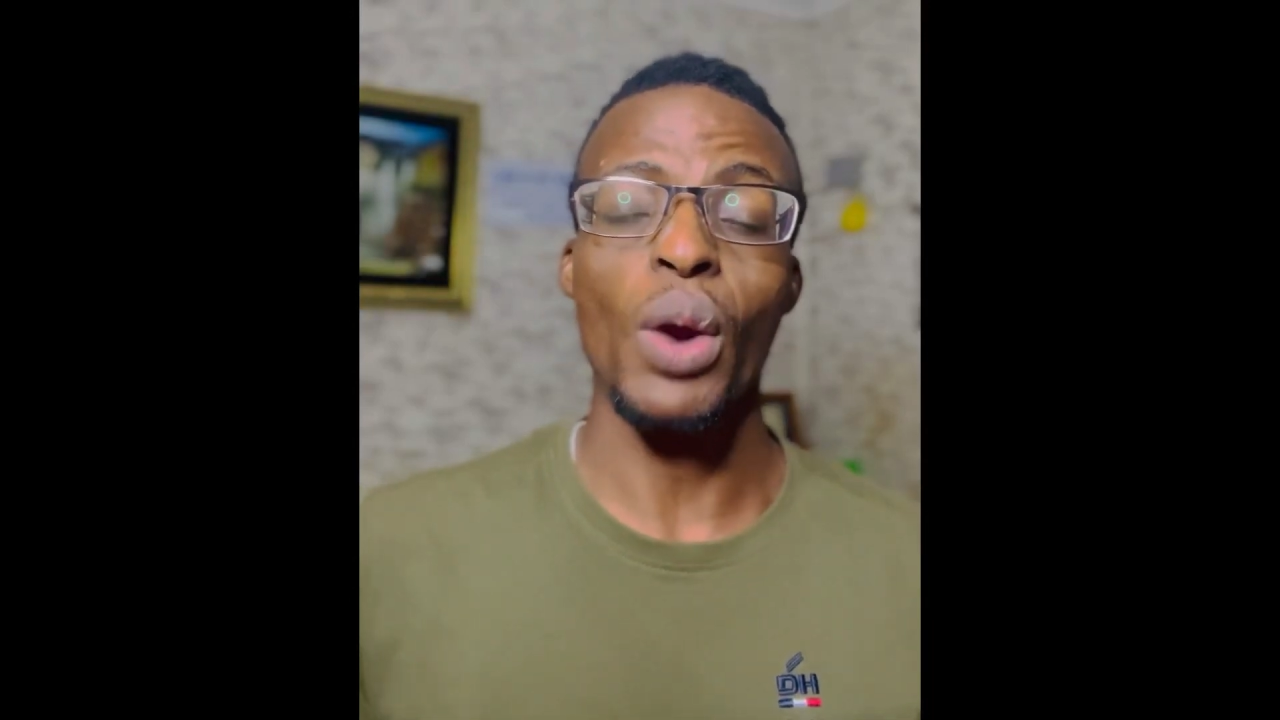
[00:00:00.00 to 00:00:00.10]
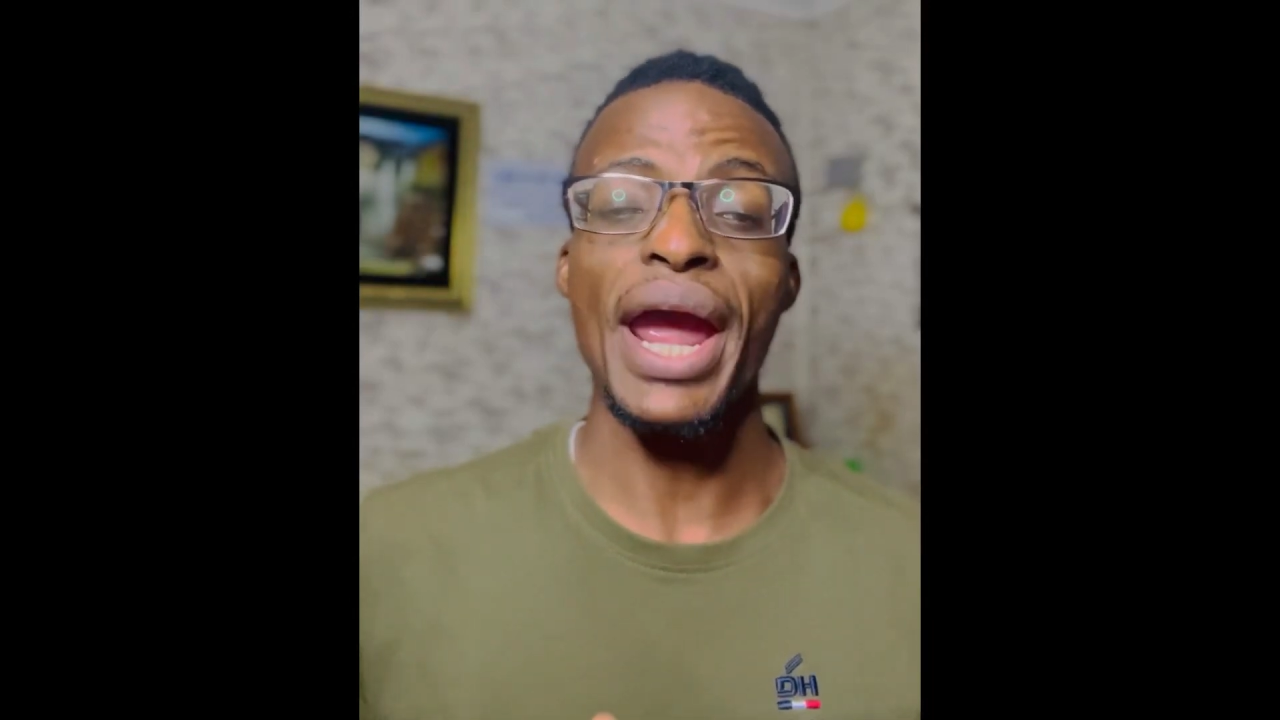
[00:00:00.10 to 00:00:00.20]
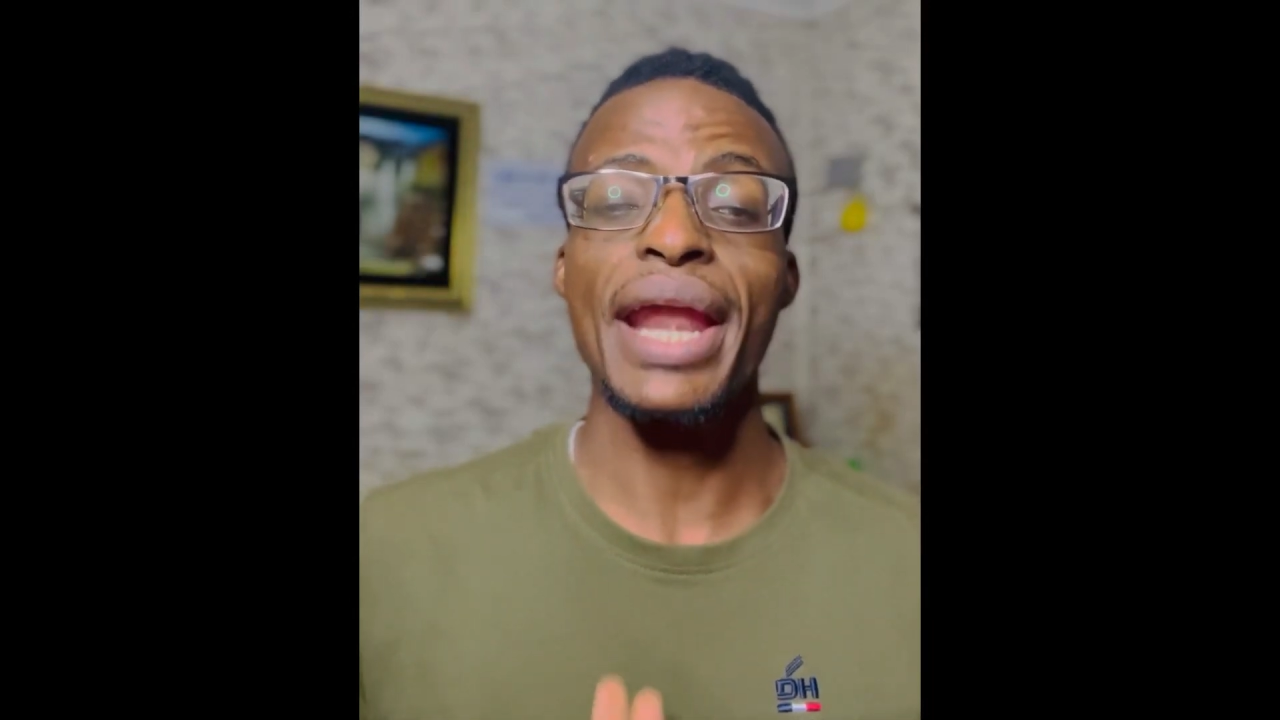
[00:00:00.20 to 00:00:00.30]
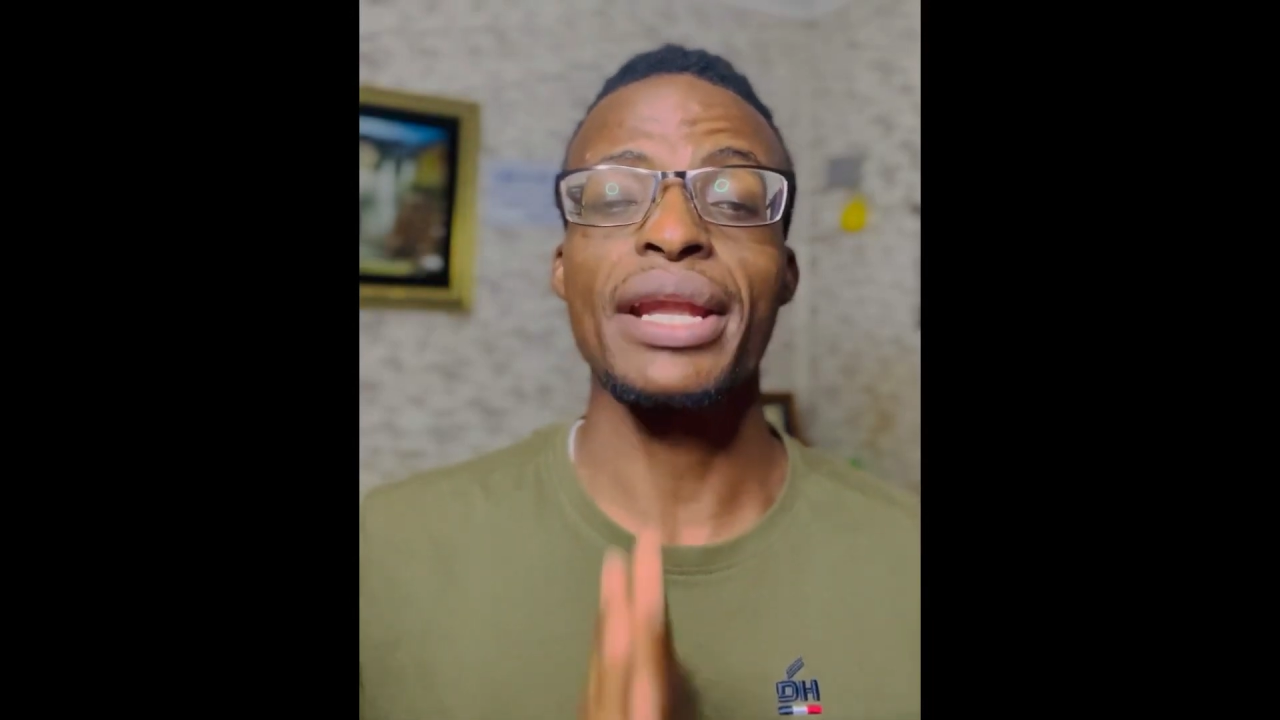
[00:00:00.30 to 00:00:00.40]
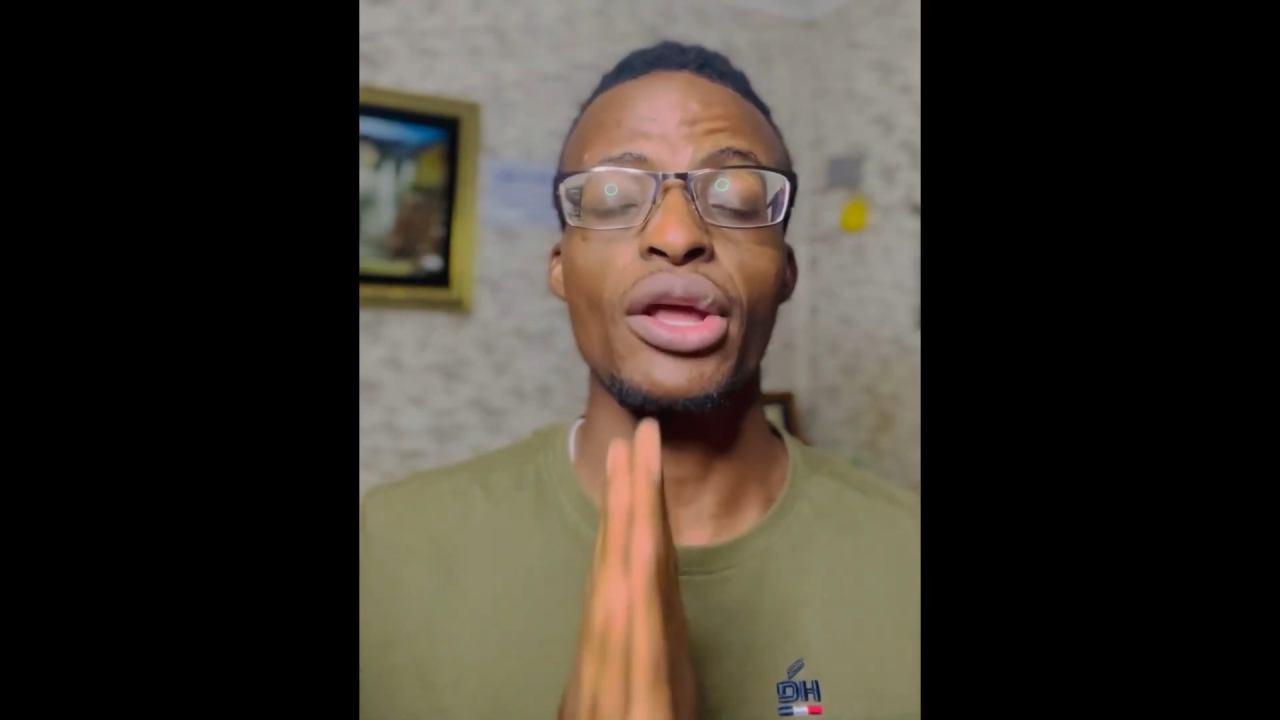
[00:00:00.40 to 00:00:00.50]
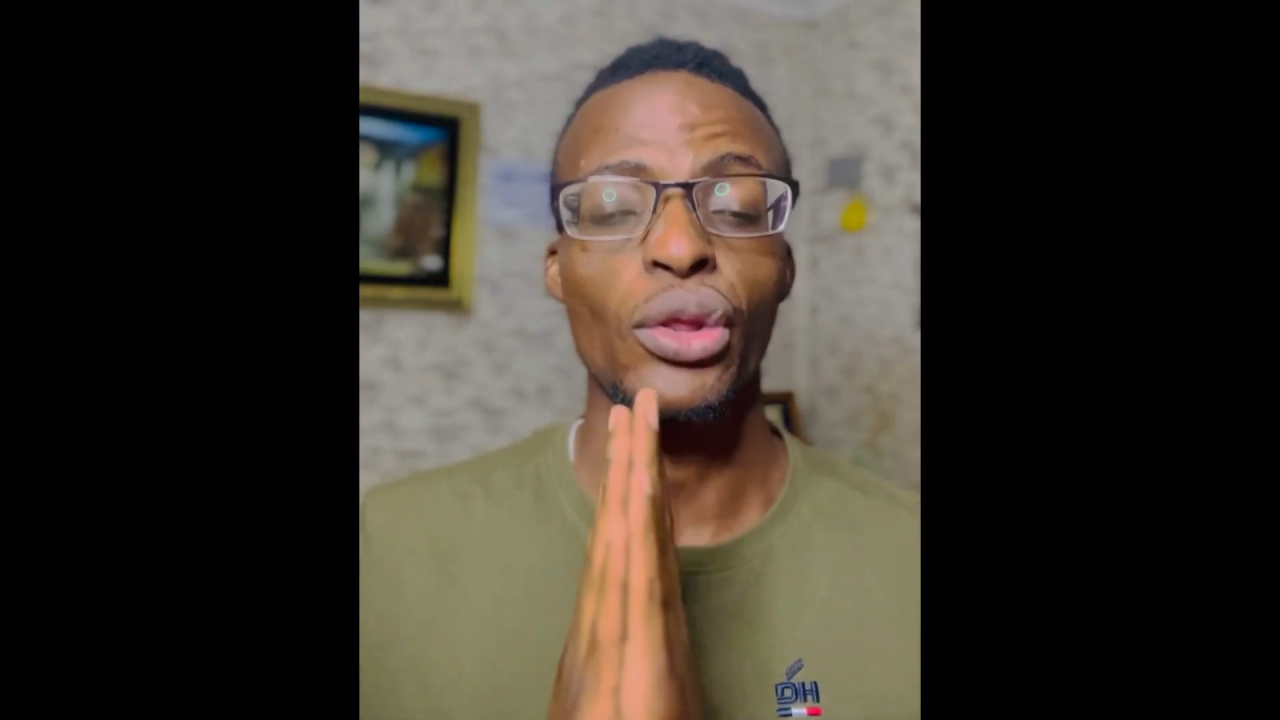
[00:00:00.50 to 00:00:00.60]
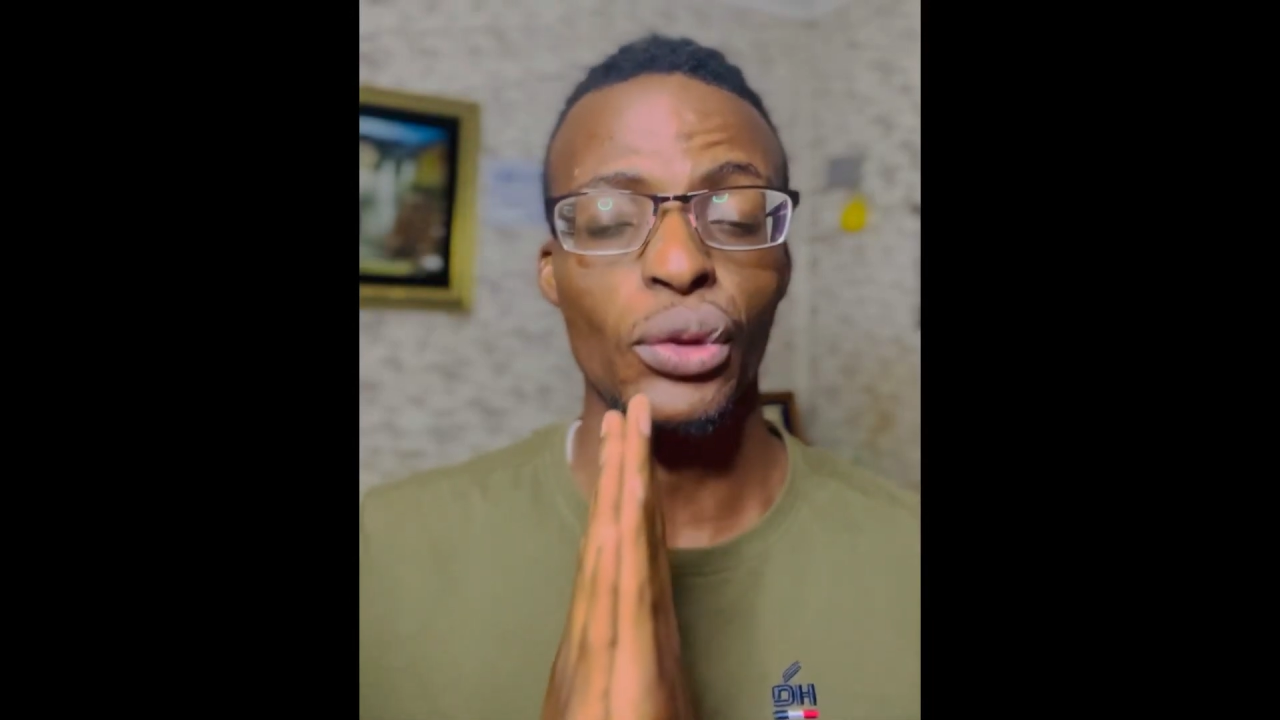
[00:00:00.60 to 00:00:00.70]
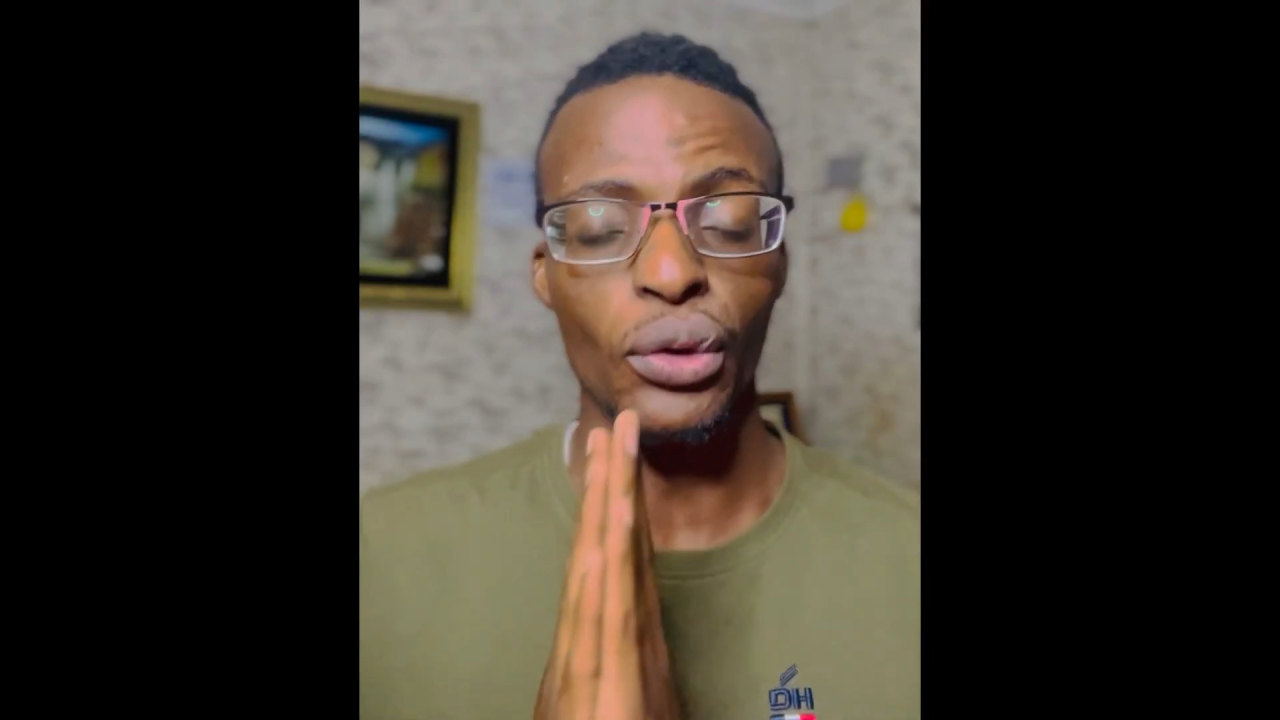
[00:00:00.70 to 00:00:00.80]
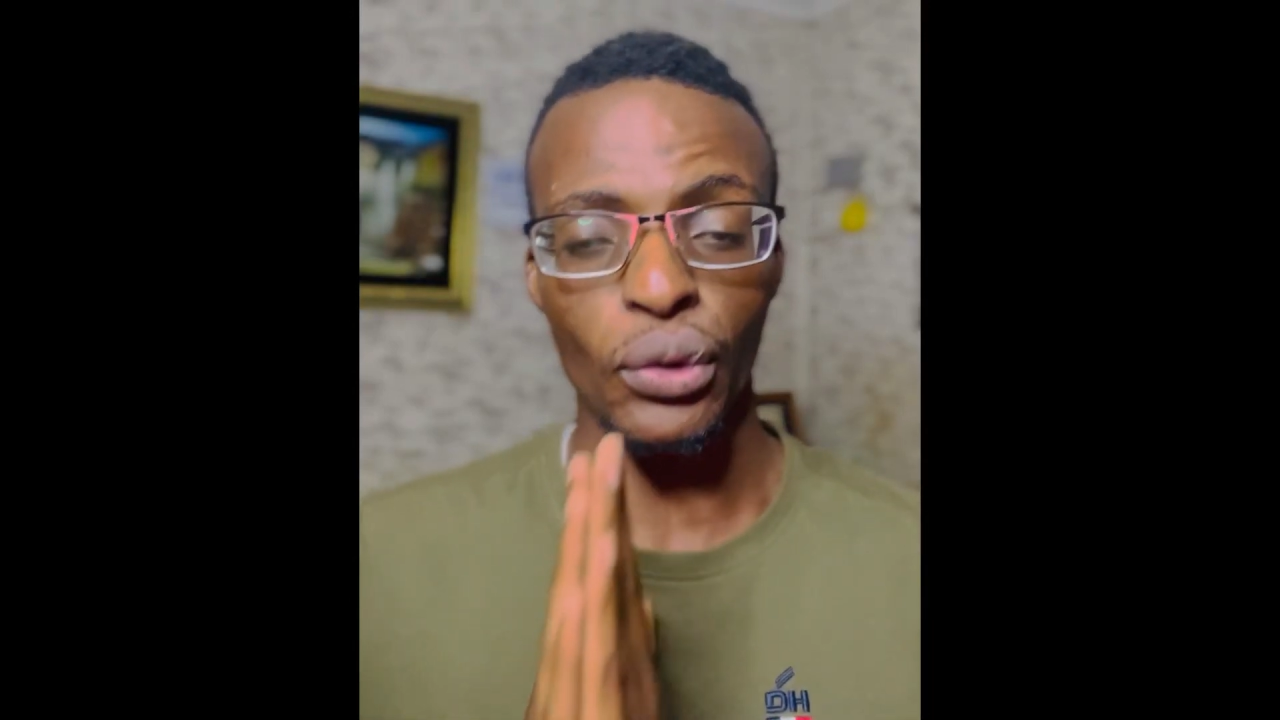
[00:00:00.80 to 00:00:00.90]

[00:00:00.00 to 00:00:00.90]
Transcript: when